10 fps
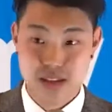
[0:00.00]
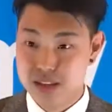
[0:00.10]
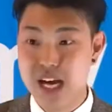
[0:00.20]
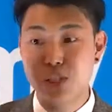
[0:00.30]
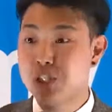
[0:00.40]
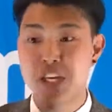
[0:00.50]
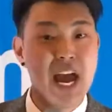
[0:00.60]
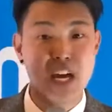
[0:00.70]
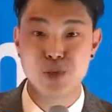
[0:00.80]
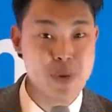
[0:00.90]
Not just
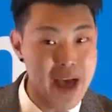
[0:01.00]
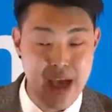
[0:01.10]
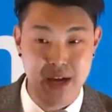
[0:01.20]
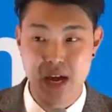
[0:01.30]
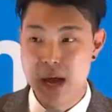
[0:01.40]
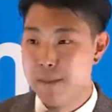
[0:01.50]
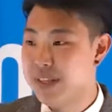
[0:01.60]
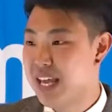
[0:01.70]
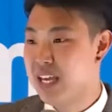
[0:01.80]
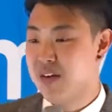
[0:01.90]
cash back,
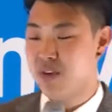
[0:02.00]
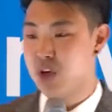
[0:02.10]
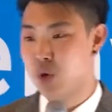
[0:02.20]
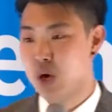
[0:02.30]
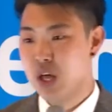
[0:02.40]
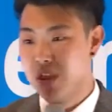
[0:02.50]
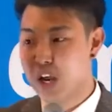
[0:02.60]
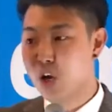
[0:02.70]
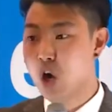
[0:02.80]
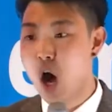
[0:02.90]
but they give you
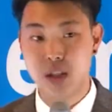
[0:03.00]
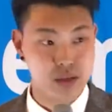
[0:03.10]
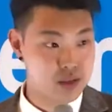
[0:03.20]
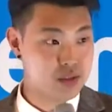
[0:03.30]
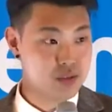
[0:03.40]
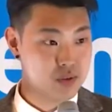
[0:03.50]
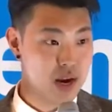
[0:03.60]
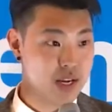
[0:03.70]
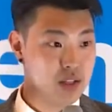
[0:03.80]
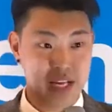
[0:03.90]
their dollars,
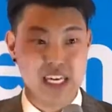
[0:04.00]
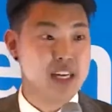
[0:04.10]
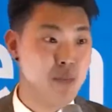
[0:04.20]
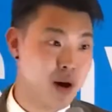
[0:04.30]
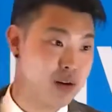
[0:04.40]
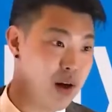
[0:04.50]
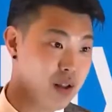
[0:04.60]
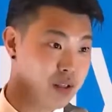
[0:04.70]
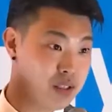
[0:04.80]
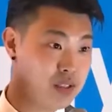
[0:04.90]
right? Like Emart
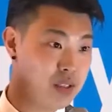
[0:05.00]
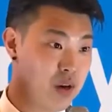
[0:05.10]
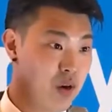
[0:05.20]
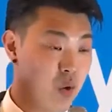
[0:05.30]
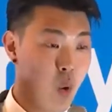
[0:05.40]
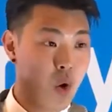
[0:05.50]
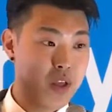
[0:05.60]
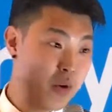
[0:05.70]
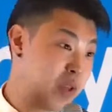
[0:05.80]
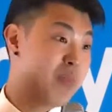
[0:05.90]
dollars, or
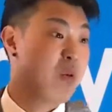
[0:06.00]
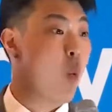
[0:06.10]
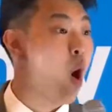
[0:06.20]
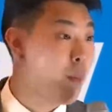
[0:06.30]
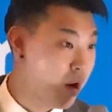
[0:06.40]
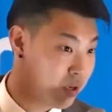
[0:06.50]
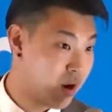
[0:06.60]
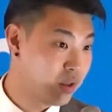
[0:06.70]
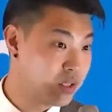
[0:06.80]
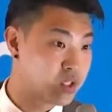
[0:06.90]
it can be Walmart
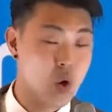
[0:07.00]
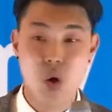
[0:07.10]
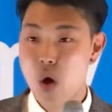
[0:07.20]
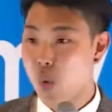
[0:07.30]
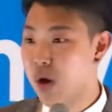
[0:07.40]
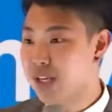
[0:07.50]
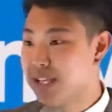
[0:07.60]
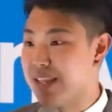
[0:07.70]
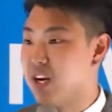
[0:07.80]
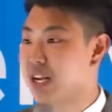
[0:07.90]
dollars. So what is
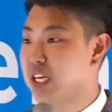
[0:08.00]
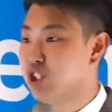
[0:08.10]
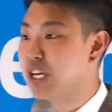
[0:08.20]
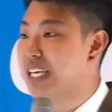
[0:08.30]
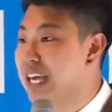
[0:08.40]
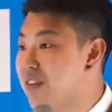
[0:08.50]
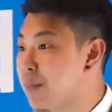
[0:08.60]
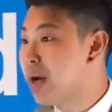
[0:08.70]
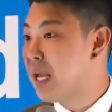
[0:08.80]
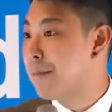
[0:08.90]
that? They're initially
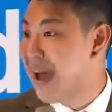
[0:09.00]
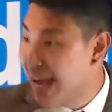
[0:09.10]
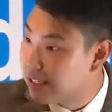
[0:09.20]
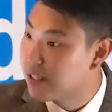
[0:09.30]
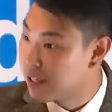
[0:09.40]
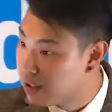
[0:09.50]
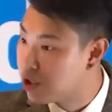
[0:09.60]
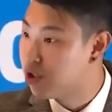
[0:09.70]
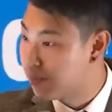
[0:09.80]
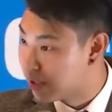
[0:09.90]
giving money back to the
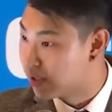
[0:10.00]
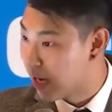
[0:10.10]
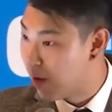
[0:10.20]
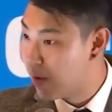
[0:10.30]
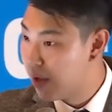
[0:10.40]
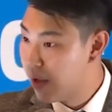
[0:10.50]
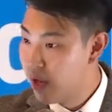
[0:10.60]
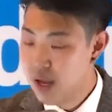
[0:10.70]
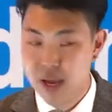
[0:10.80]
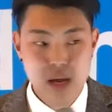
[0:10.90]
consumers now.
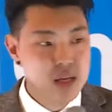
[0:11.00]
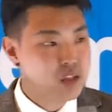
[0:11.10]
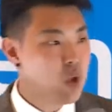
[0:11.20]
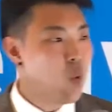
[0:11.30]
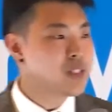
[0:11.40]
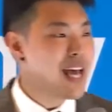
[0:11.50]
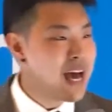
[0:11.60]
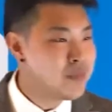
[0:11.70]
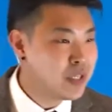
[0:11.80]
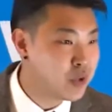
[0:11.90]
So what's
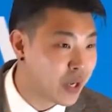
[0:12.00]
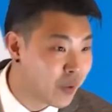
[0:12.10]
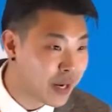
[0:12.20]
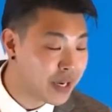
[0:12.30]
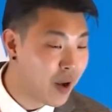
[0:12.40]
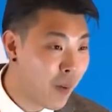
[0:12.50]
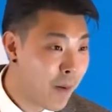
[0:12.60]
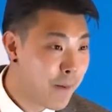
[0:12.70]
Atomy doing right now?